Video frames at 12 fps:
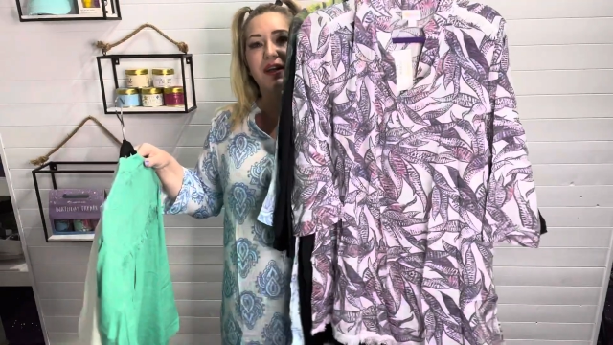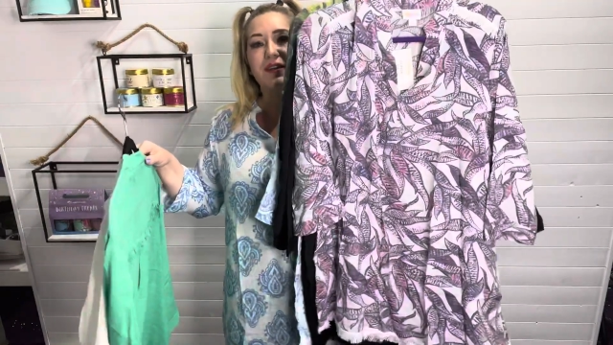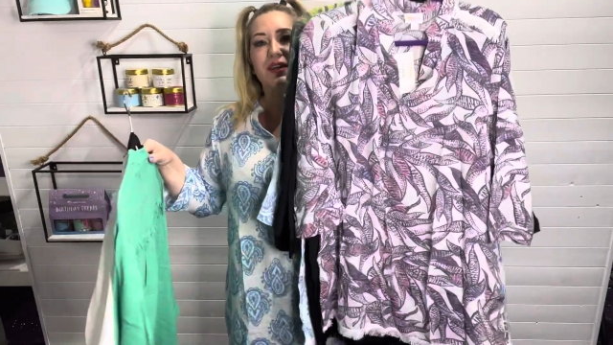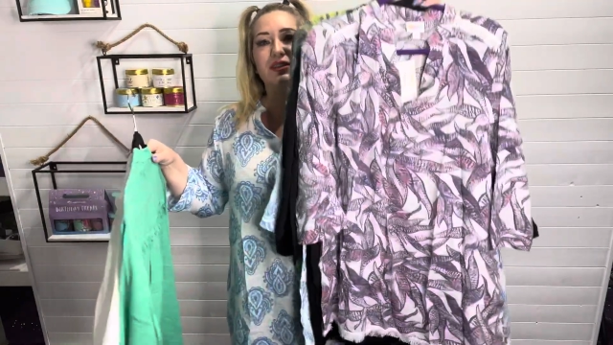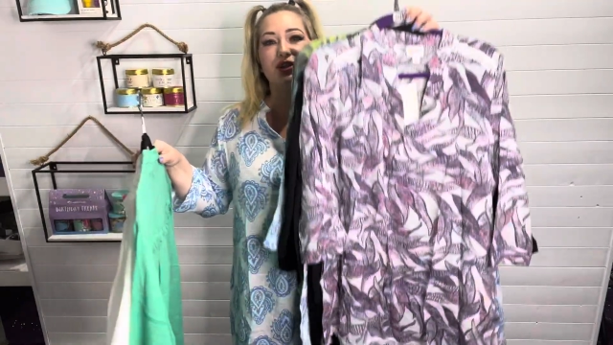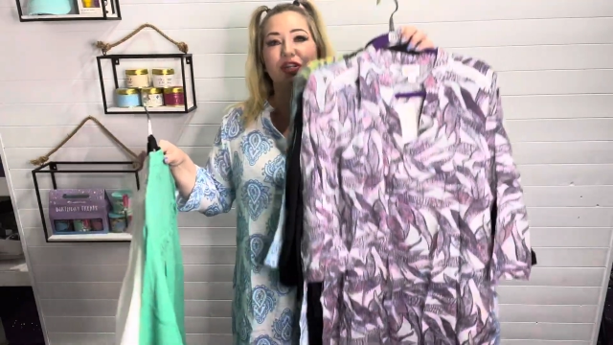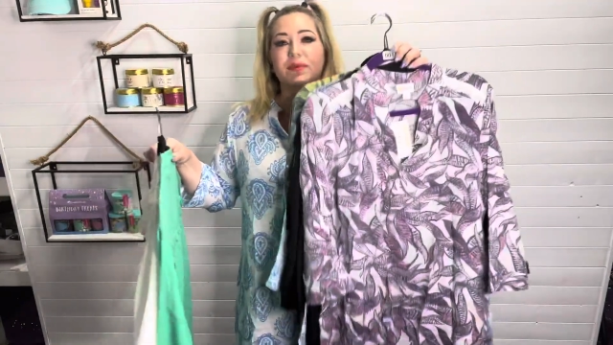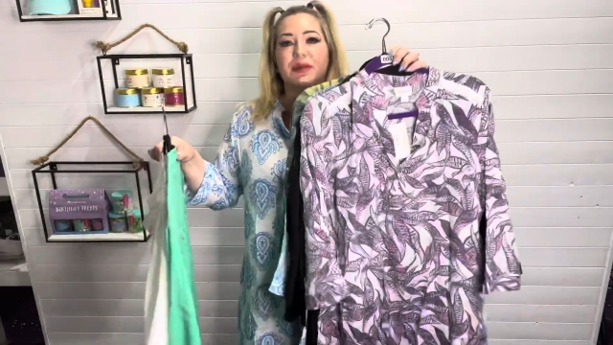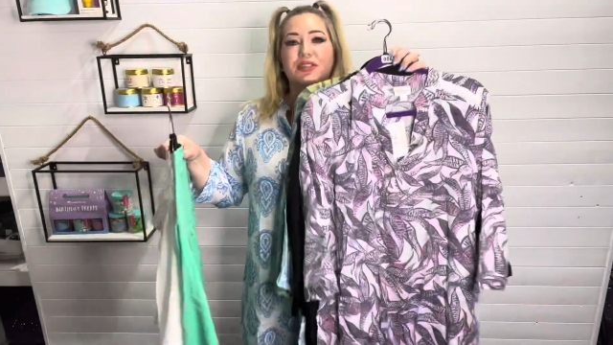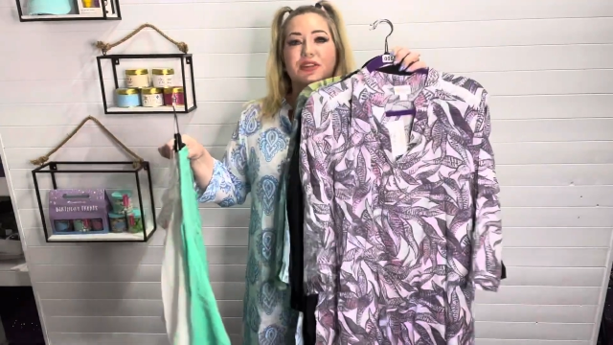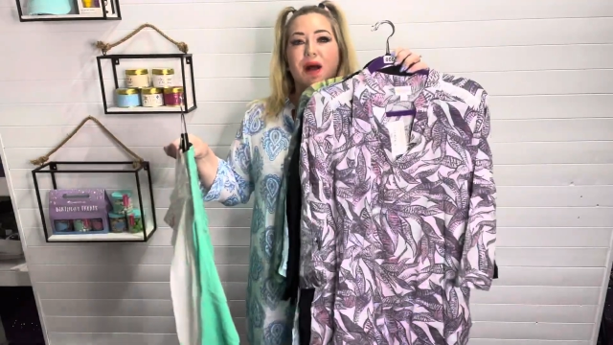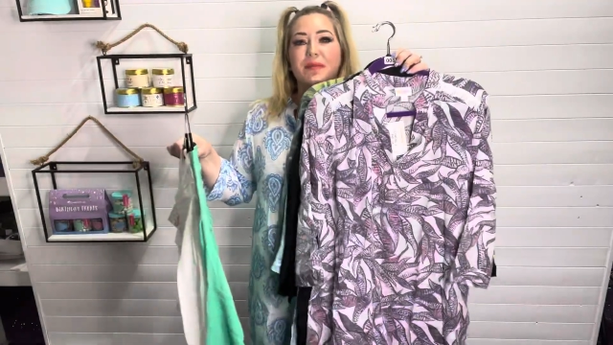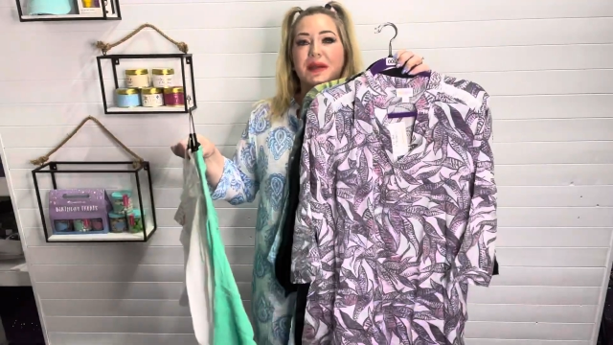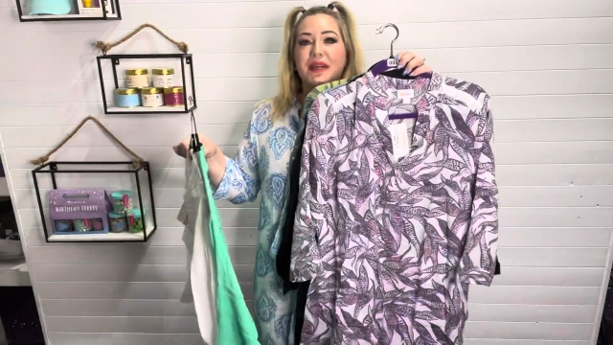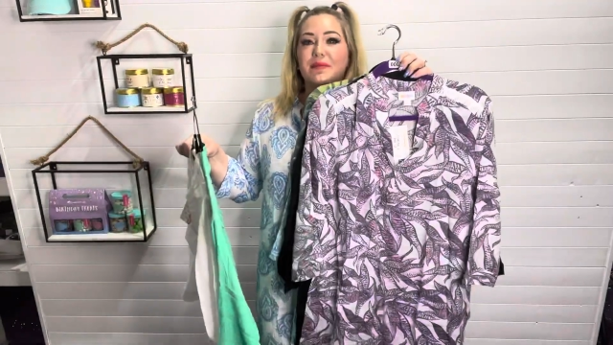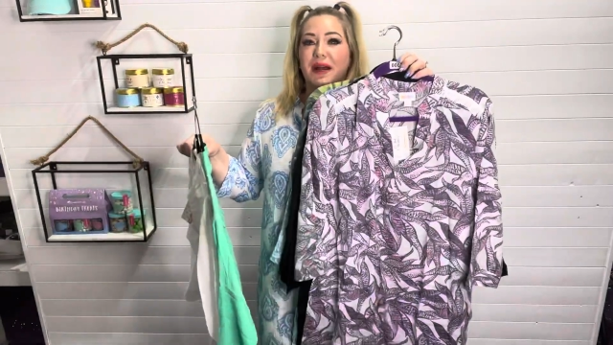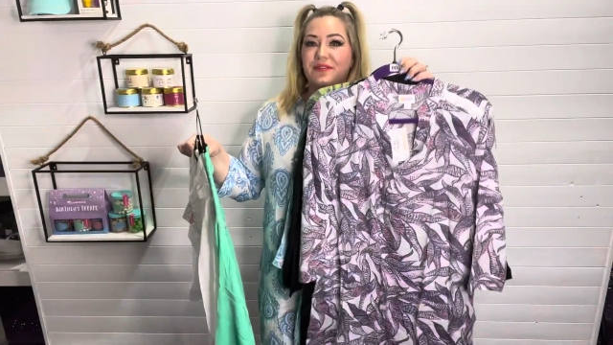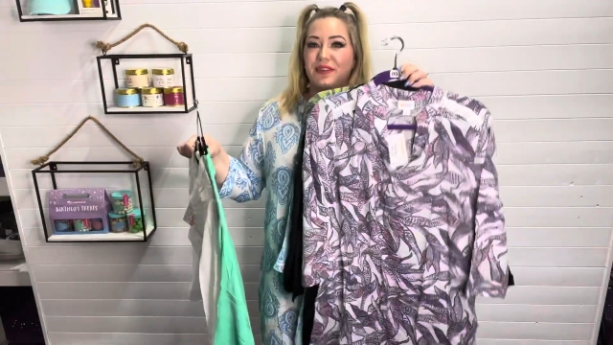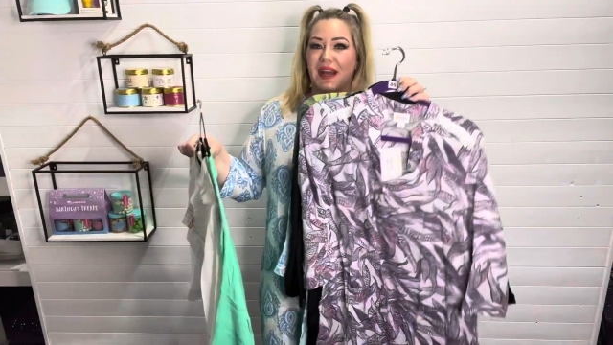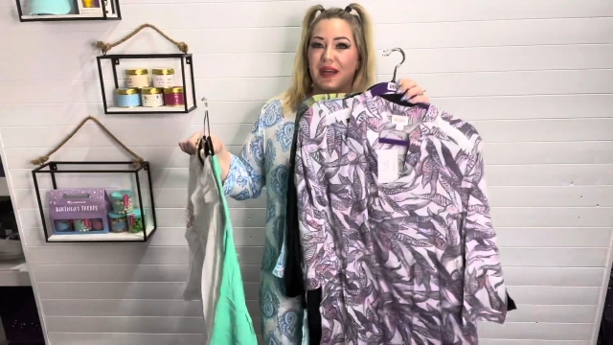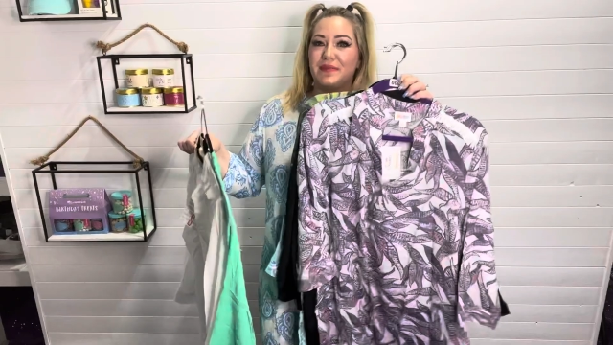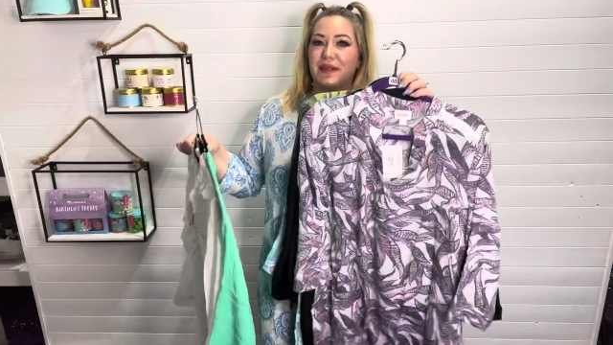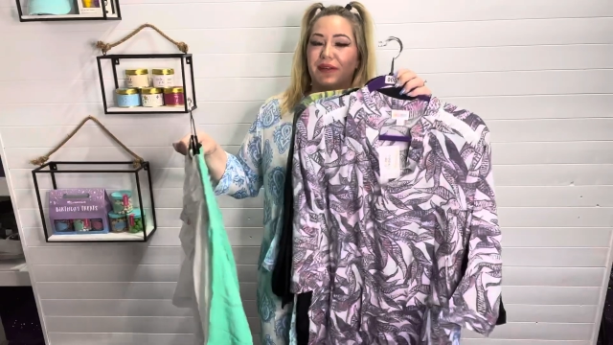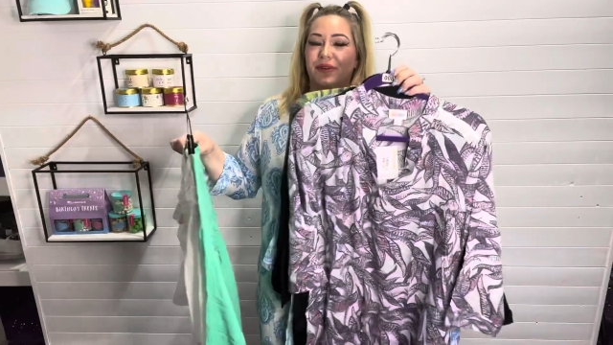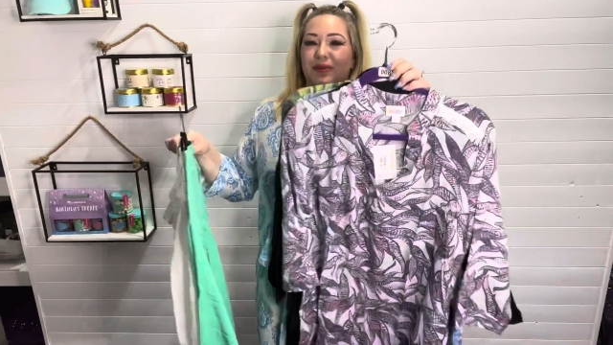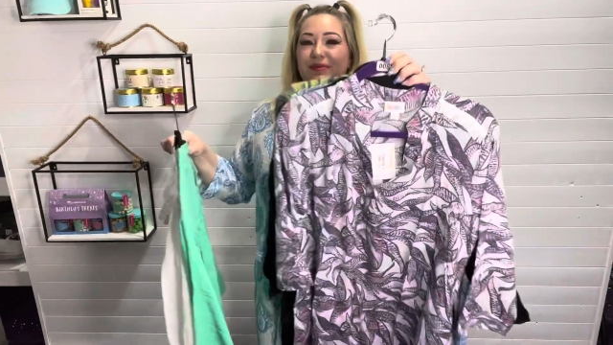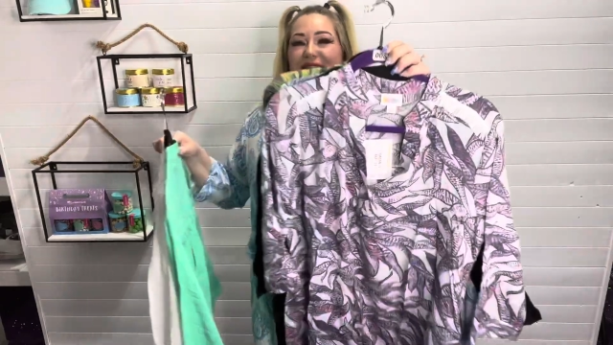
These are gonna be dropping in my VIP group